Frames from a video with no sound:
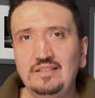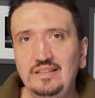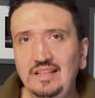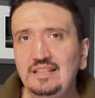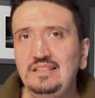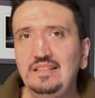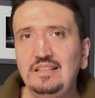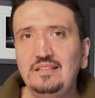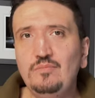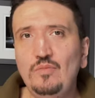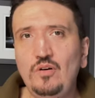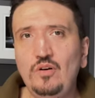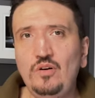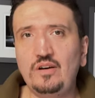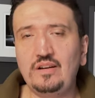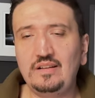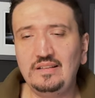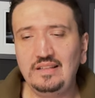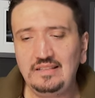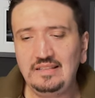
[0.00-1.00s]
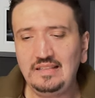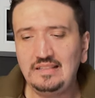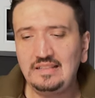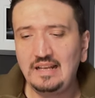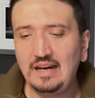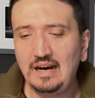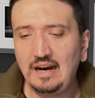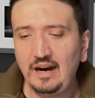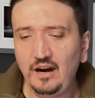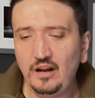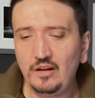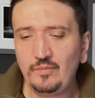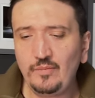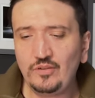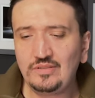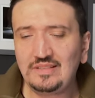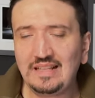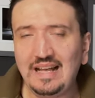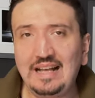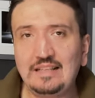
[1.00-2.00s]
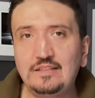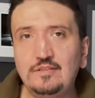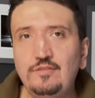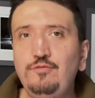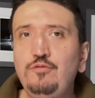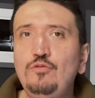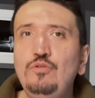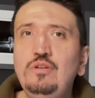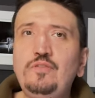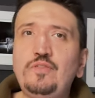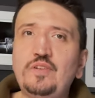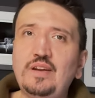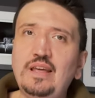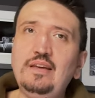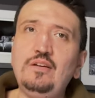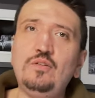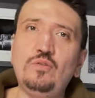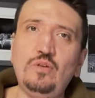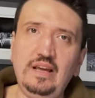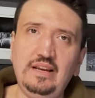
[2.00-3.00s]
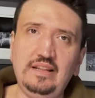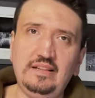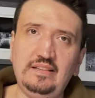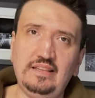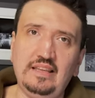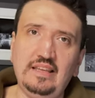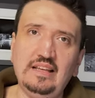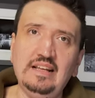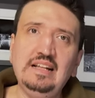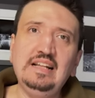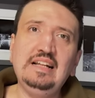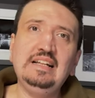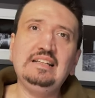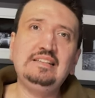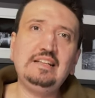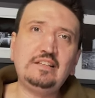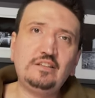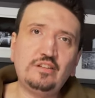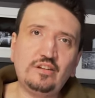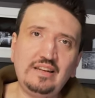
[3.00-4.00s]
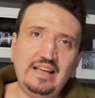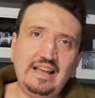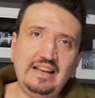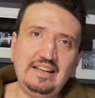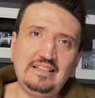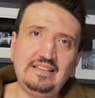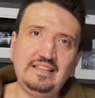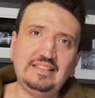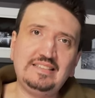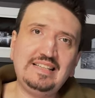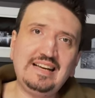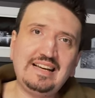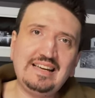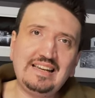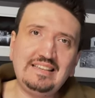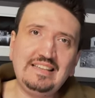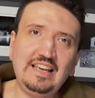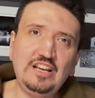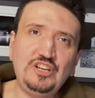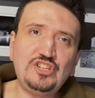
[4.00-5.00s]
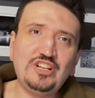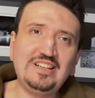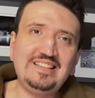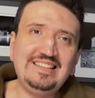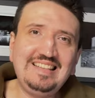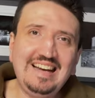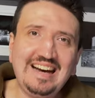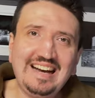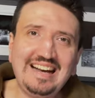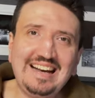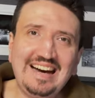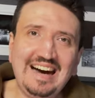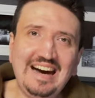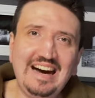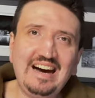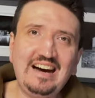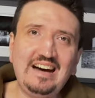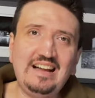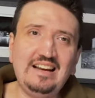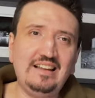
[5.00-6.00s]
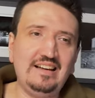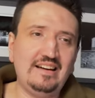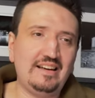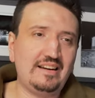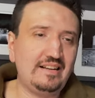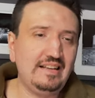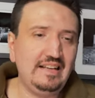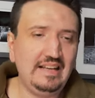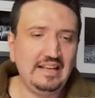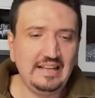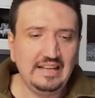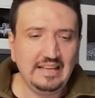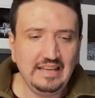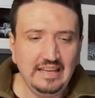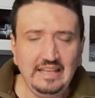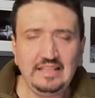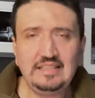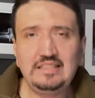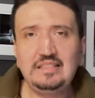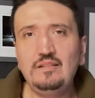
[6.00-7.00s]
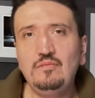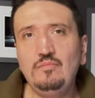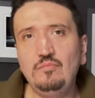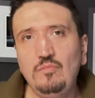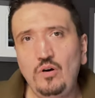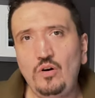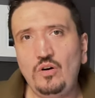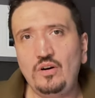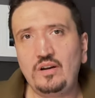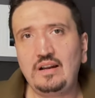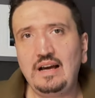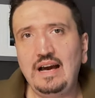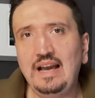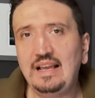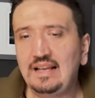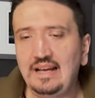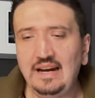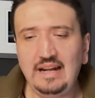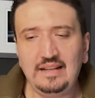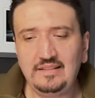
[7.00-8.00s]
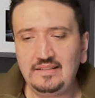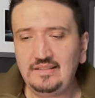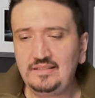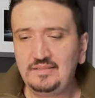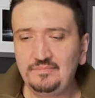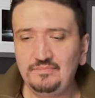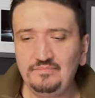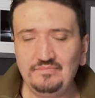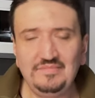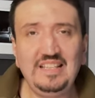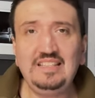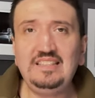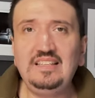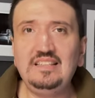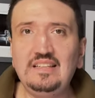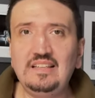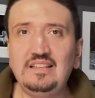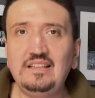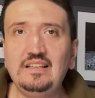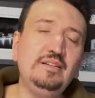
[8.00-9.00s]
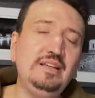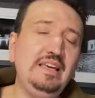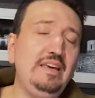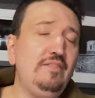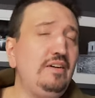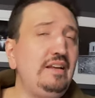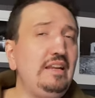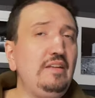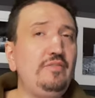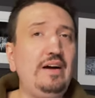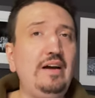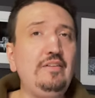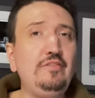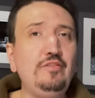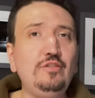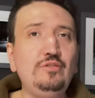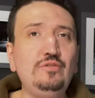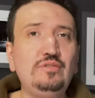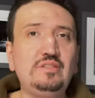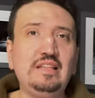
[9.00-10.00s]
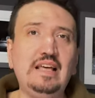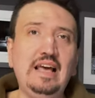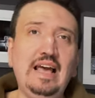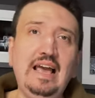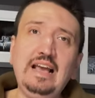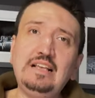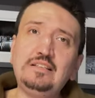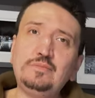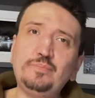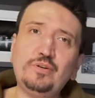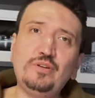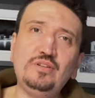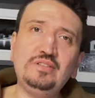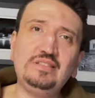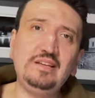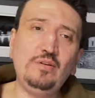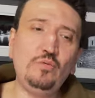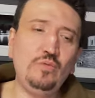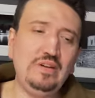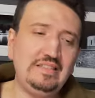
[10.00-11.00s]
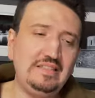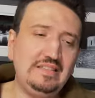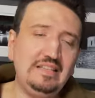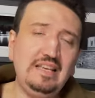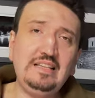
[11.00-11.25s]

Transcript: This is almost as full frame quality. The tonalities, the gradation, the color, it's more. This is it. Even if I've used X-Pro3 with